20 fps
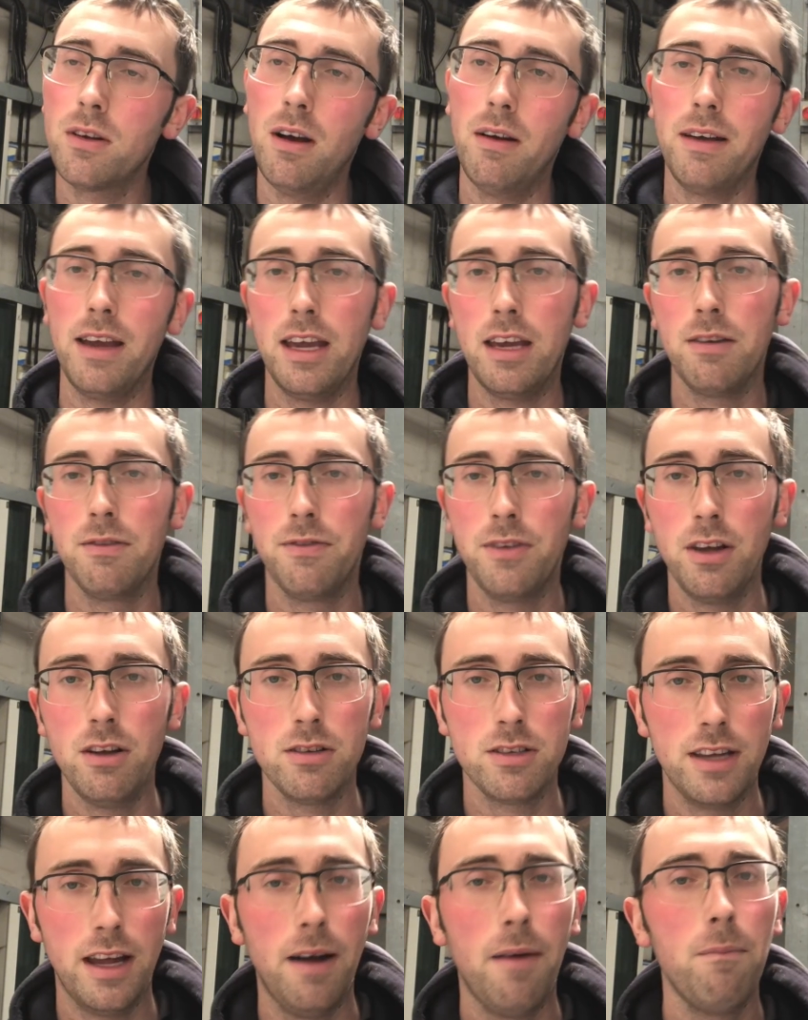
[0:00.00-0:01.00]
getting
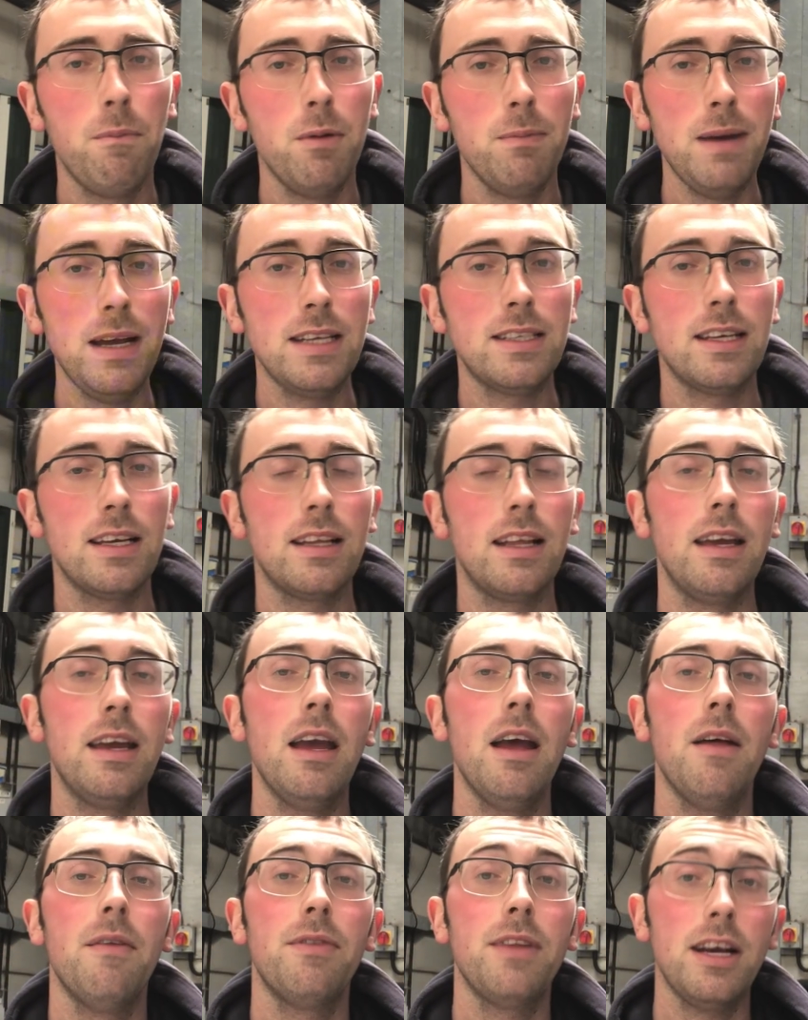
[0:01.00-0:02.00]
confused now, but basically,
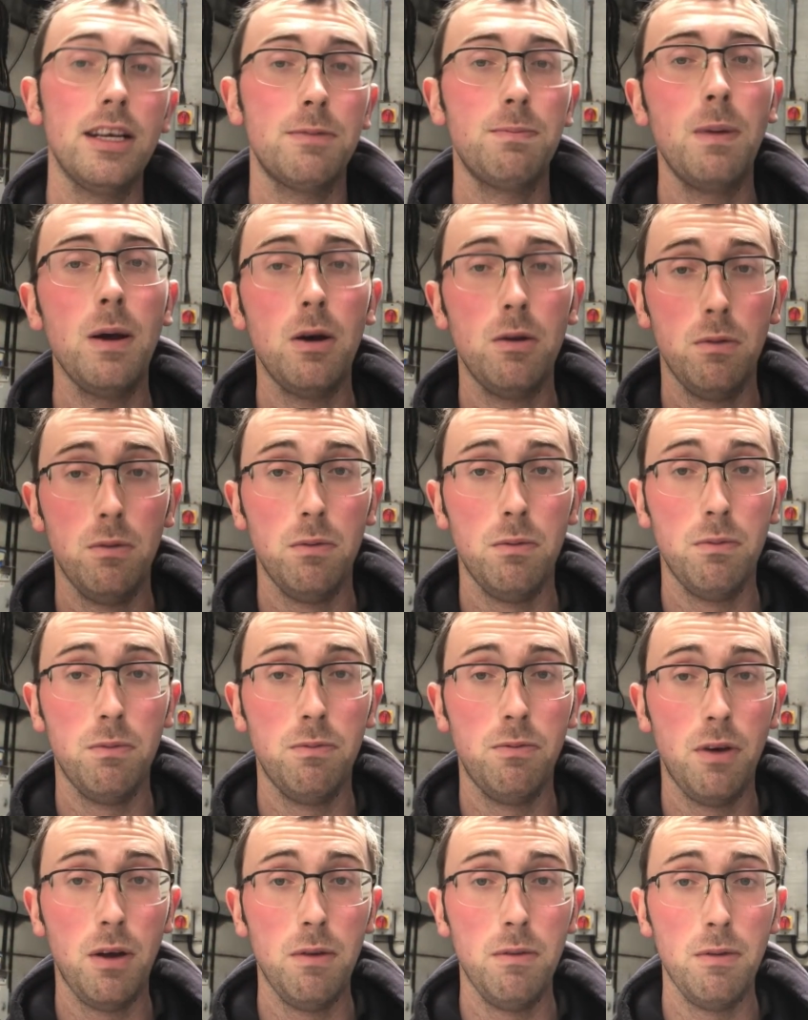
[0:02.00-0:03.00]
that's
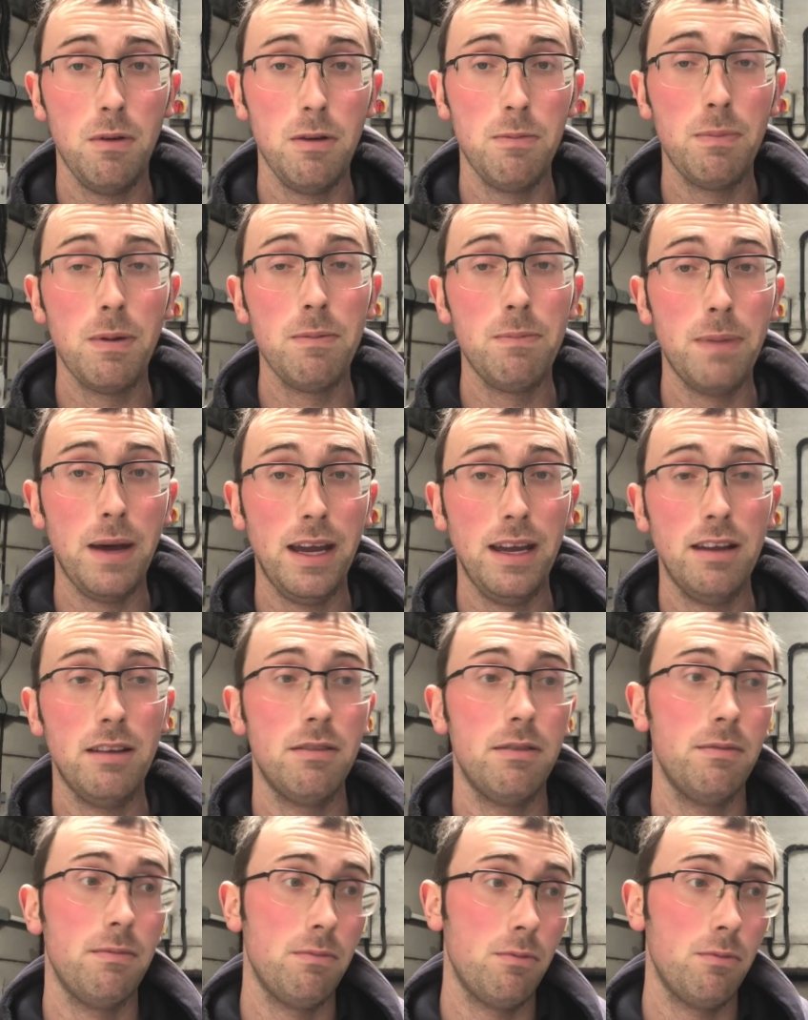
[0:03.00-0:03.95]
we've been paid